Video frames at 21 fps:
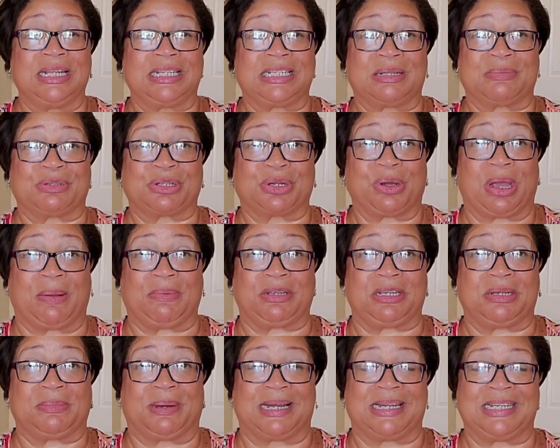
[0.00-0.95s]
subscribed
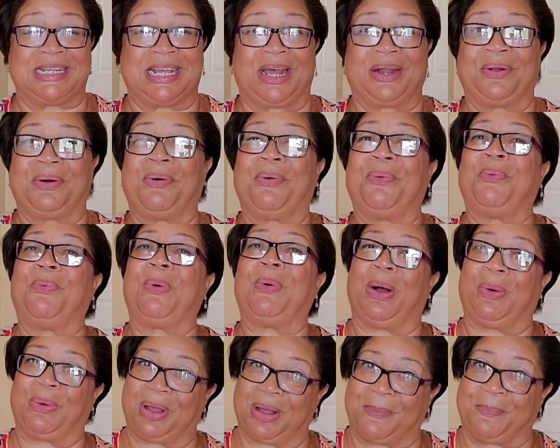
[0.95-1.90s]
to my channel,
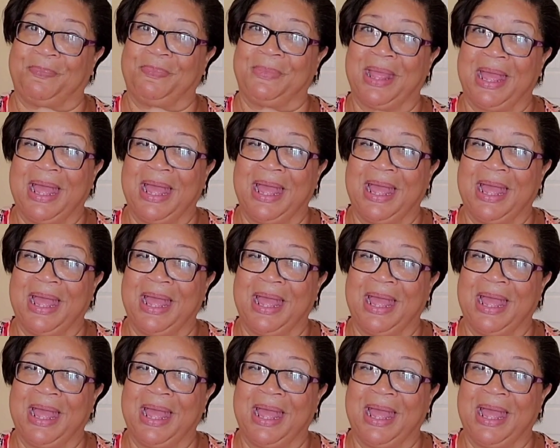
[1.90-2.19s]
welcome.